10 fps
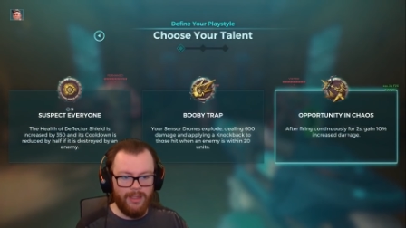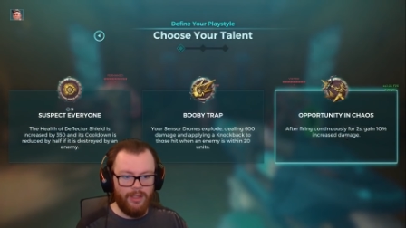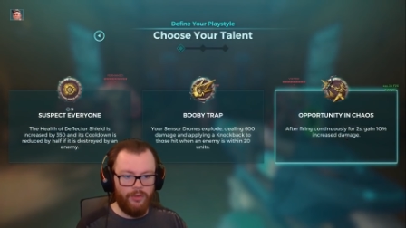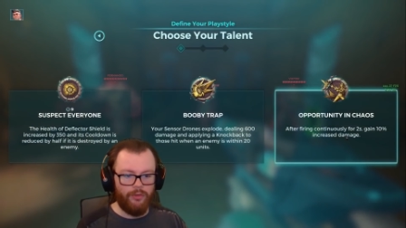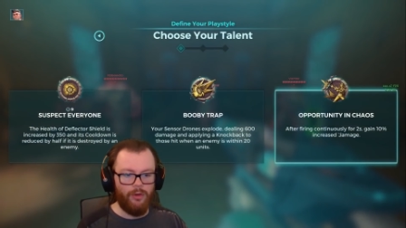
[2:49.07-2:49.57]

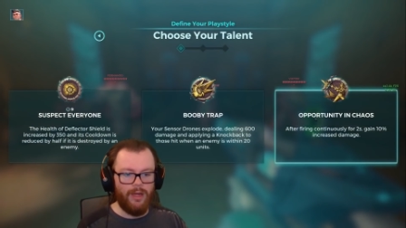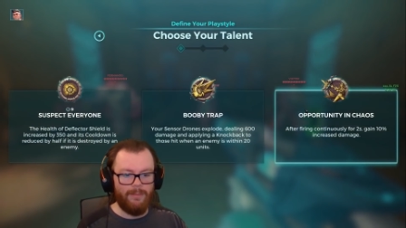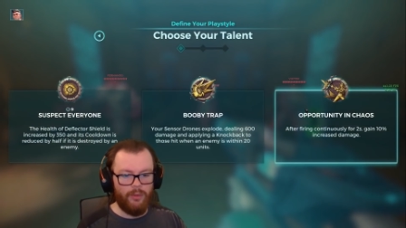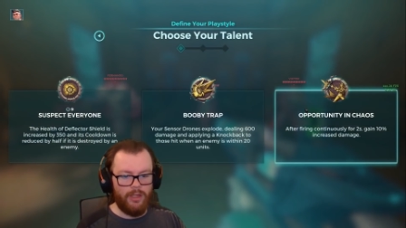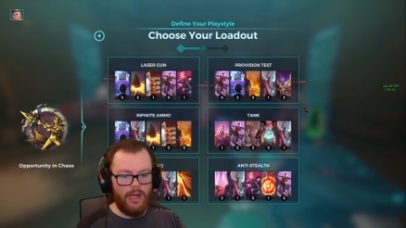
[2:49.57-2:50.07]
So I'm
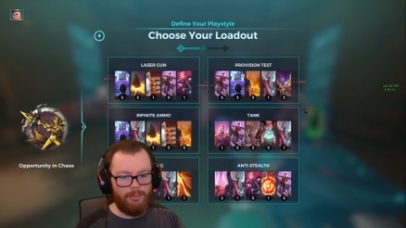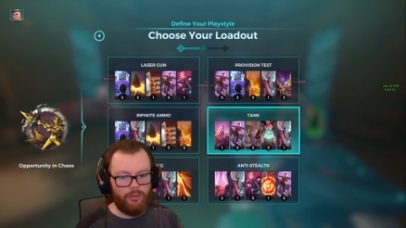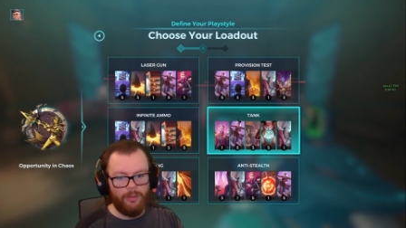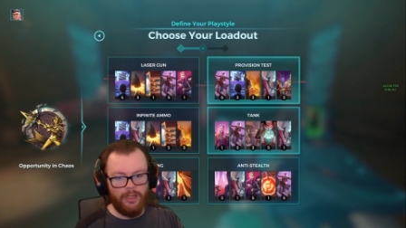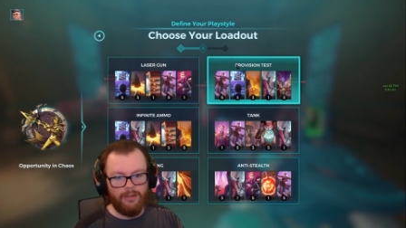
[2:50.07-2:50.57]
going
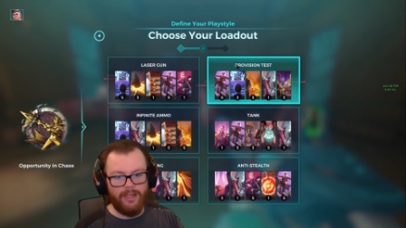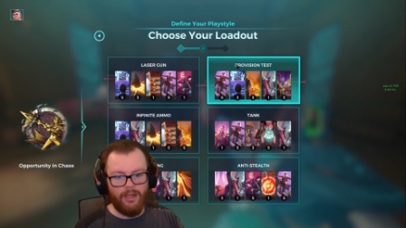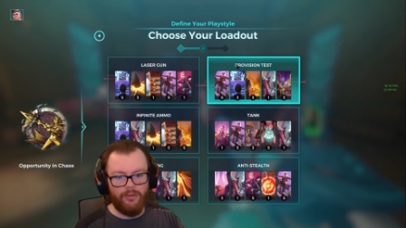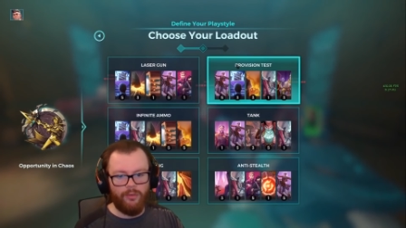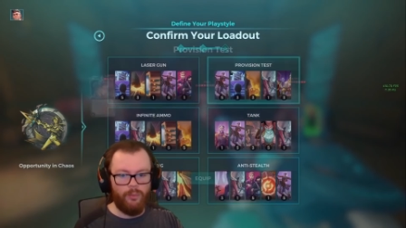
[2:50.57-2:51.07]
Opportunity and
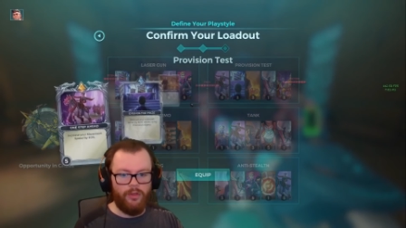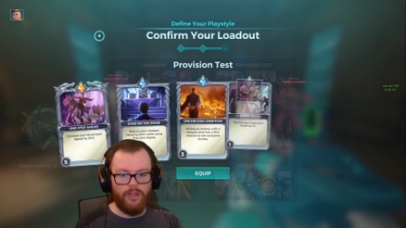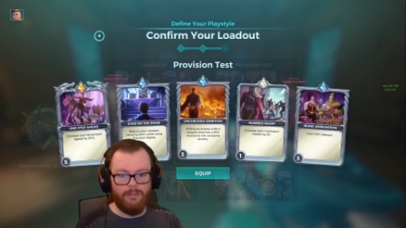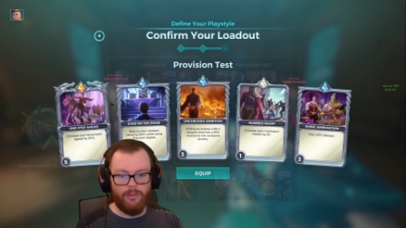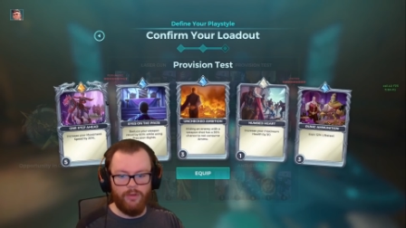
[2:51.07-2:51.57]
Chaos with
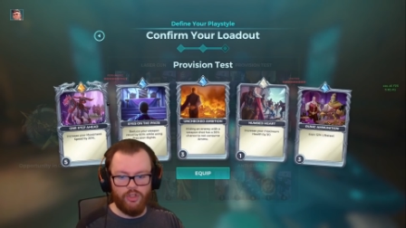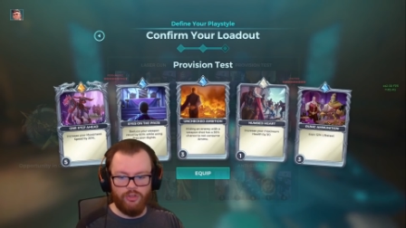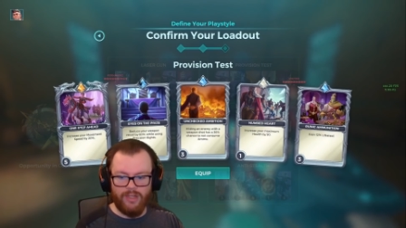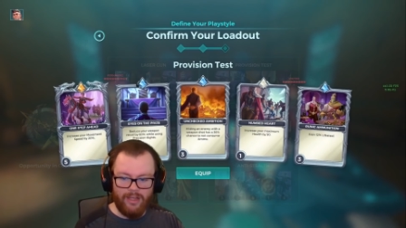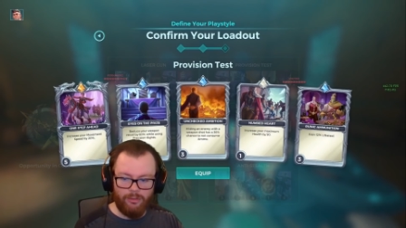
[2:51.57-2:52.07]
the Provision
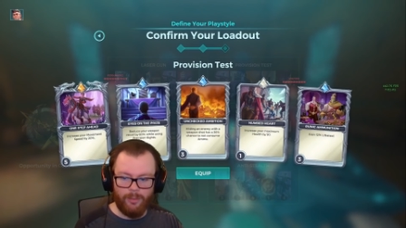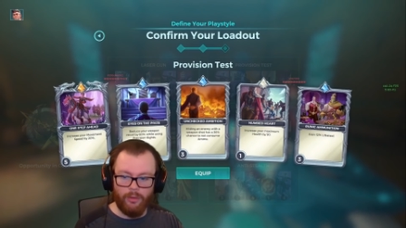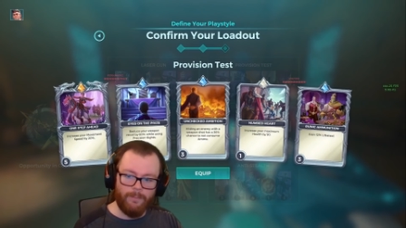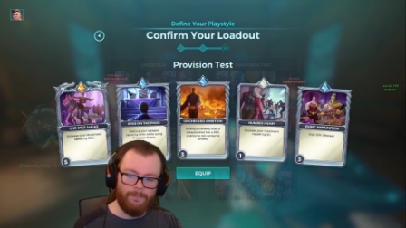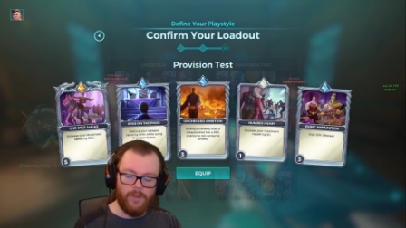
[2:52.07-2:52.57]
Test
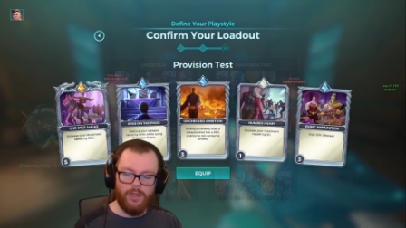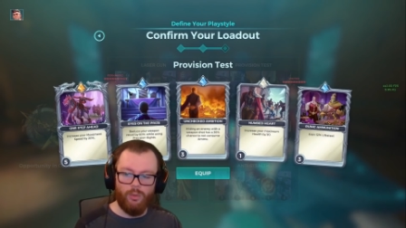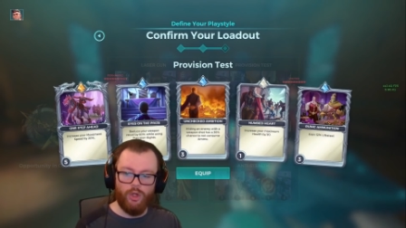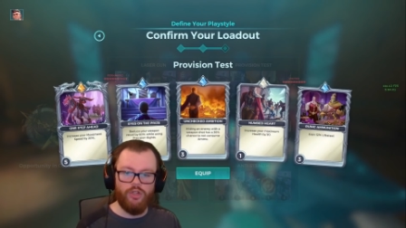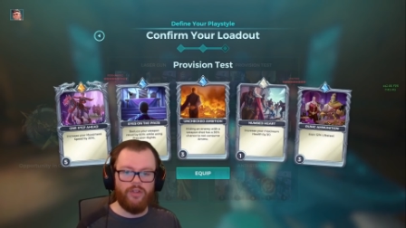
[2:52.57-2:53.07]
build,
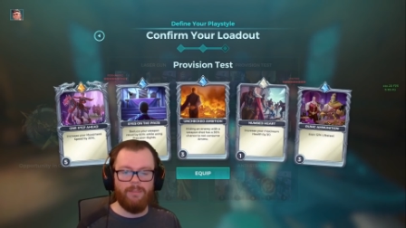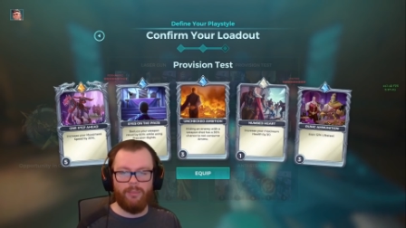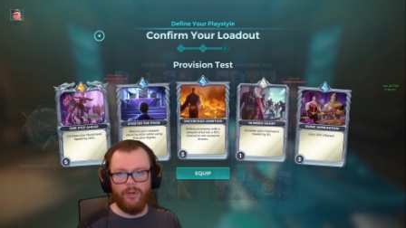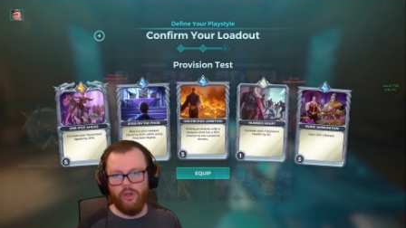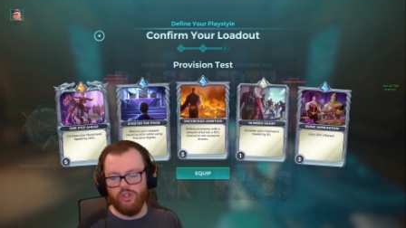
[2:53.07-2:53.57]
which is a
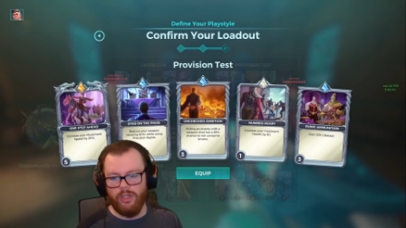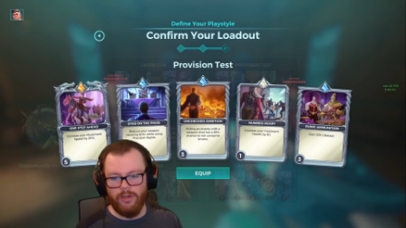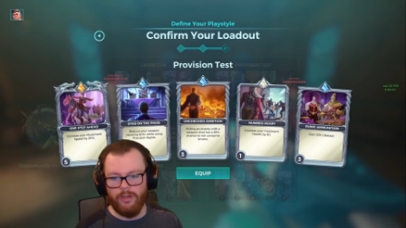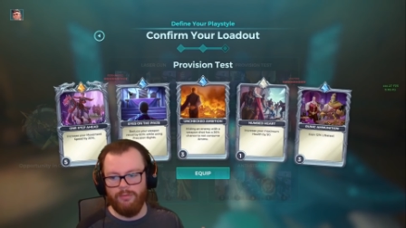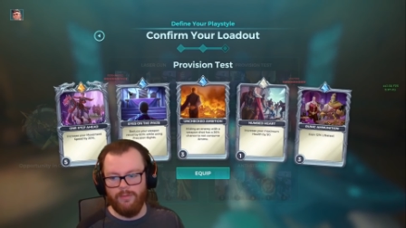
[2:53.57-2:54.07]
pretty
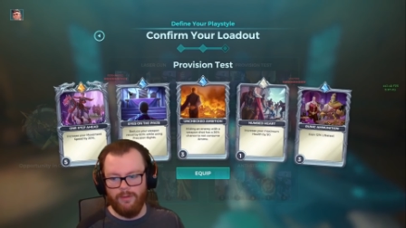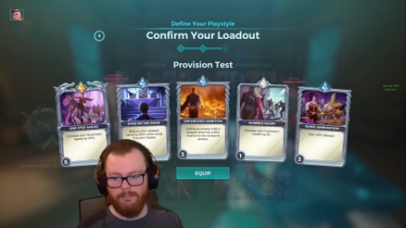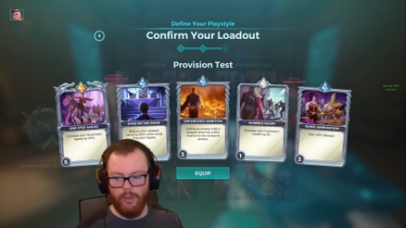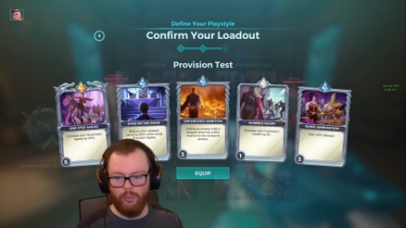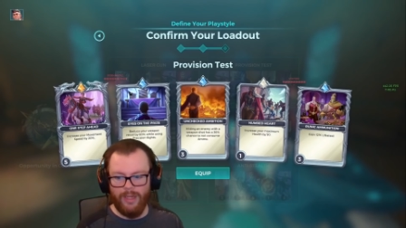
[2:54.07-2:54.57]
generic Vivian
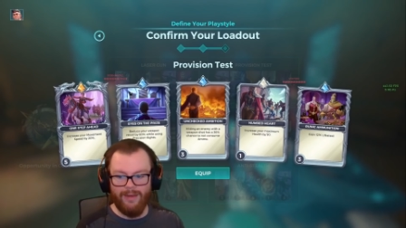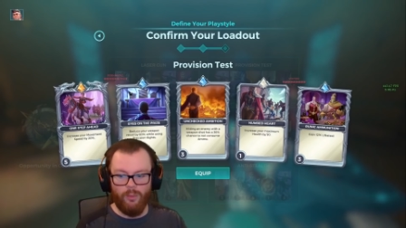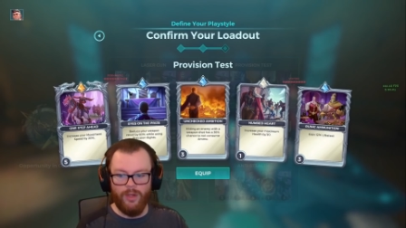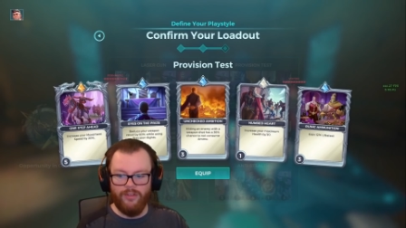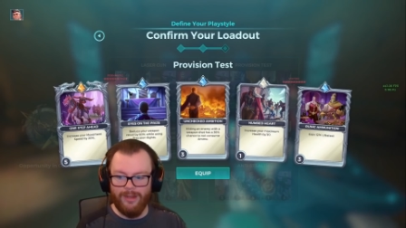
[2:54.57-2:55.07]
build. We have
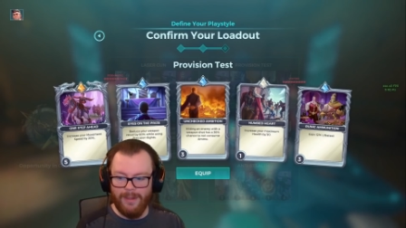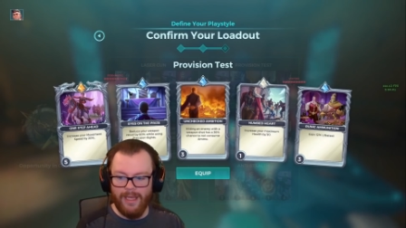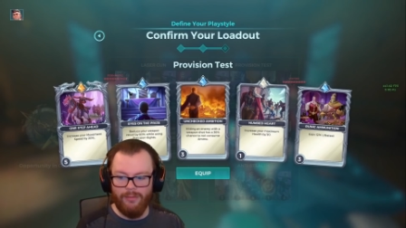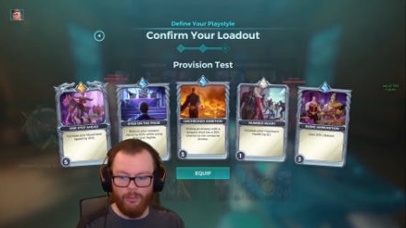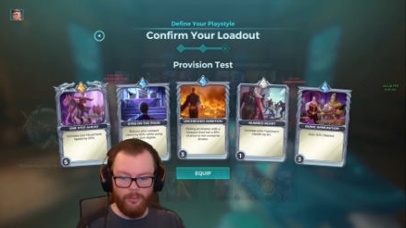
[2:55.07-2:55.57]
one step
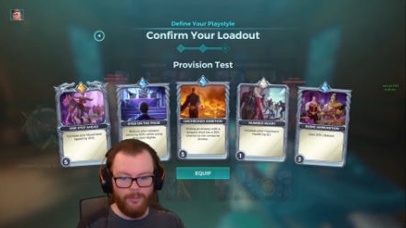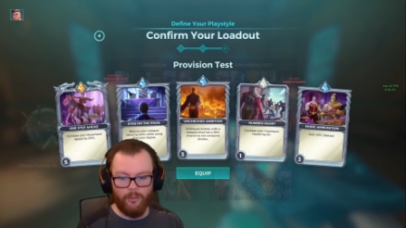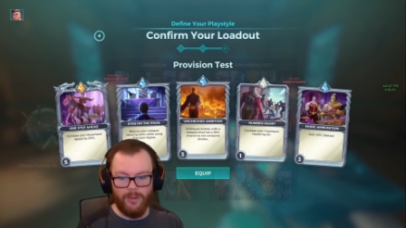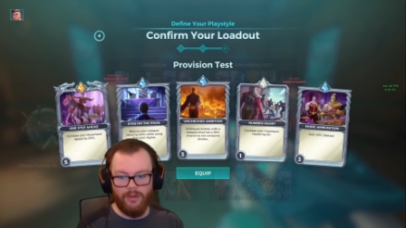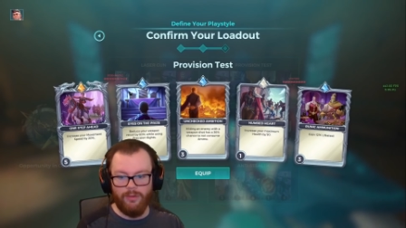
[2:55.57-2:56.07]
ahead for movement
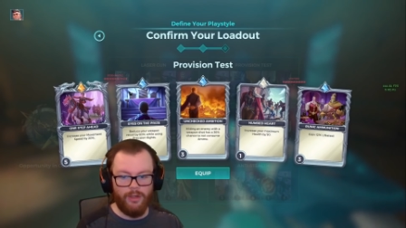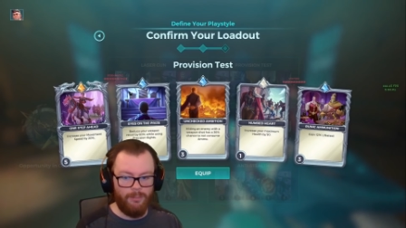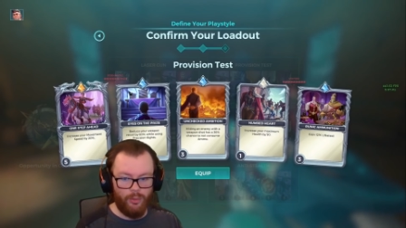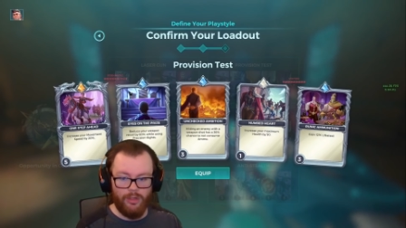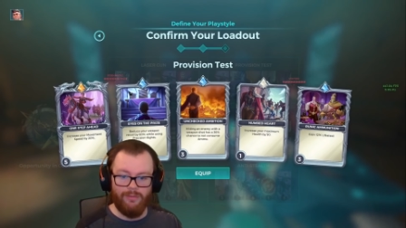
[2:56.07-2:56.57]
speed, very
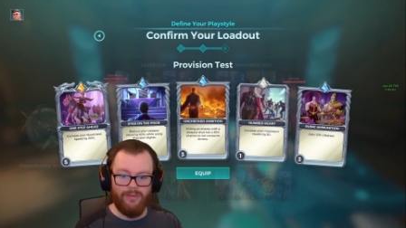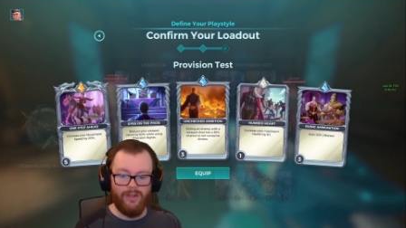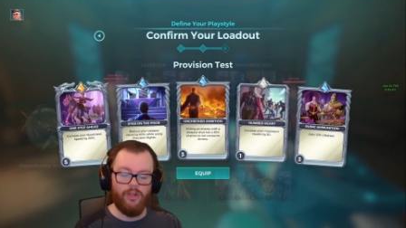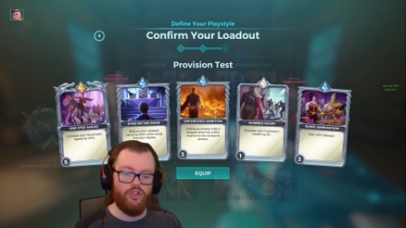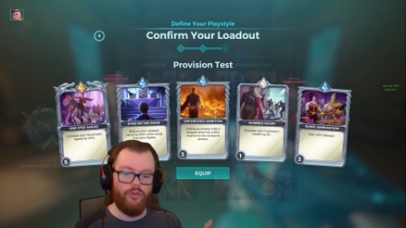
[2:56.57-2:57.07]
important on Vivian
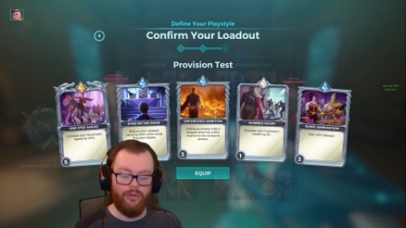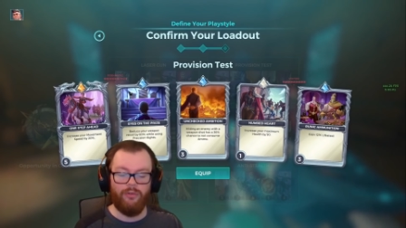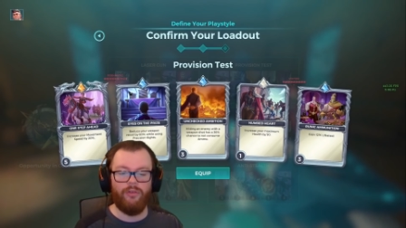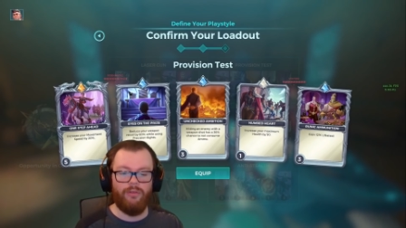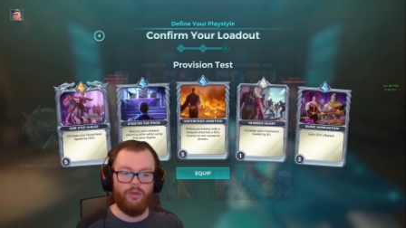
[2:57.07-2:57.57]
because she slows
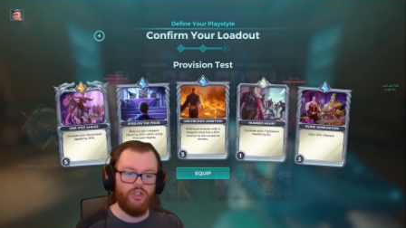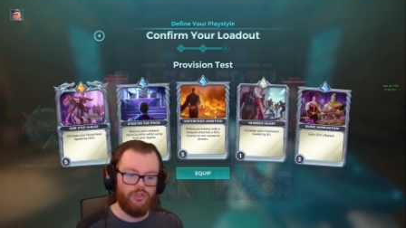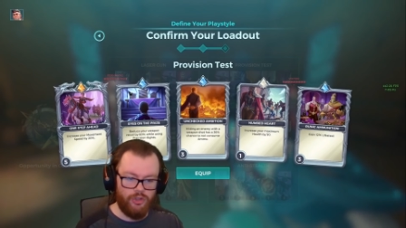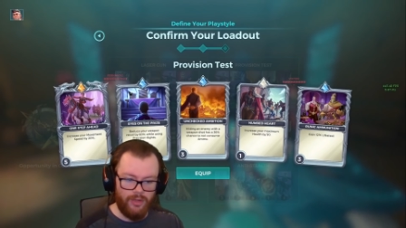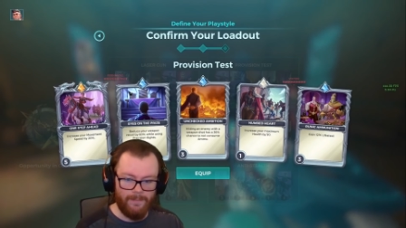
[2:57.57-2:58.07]
herself when she's
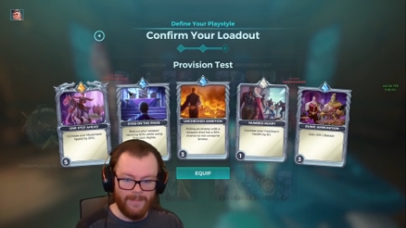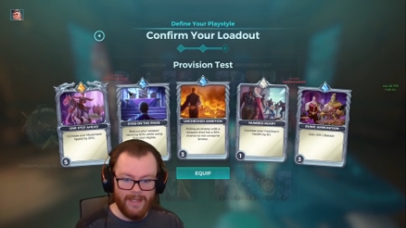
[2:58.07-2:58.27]
shooting.